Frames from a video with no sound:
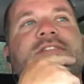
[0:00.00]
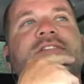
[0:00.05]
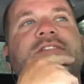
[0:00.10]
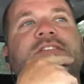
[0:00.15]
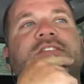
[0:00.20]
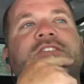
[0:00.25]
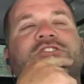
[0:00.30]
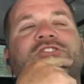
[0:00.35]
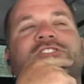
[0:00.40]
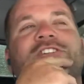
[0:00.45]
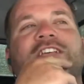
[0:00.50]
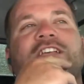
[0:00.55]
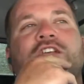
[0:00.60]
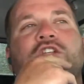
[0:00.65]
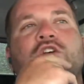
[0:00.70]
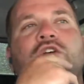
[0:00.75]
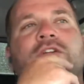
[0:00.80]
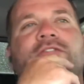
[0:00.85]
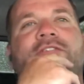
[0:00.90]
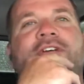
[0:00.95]
You send your
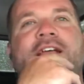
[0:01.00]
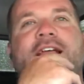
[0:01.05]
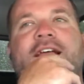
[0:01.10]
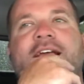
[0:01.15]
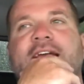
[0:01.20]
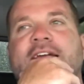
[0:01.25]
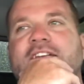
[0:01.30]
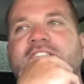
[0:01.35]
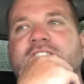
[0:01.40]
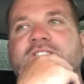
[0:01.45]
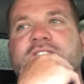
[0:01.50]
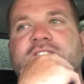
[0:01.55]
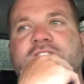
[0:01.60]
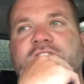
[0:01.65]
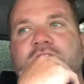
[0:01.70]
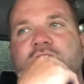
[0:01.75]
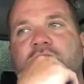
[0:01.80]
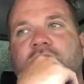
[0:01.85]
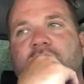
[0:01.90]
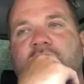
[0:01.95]
notifications
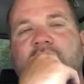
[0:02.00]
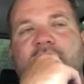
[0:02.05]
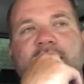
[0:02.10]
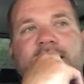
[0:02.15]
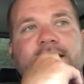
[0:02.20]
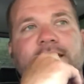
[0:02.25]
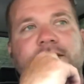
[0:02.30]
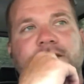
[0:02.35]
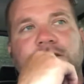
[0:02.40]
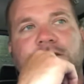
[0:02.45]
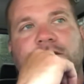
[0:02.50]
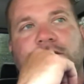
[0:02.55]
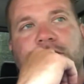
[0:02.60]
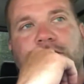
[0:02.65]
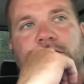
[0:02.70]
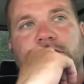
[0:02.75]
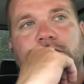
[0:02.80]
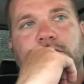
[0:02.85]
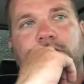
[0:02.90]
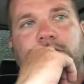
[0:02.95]
to your clients,
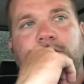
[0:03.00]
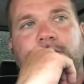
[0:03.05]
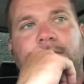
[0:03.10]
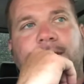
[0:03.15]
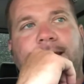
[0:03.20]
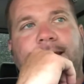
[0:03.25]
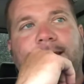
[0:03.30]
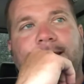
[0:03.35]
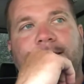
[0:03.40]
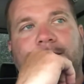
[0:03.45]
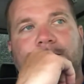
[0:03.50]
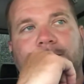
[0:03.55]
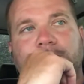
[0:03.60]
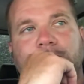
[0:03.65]
and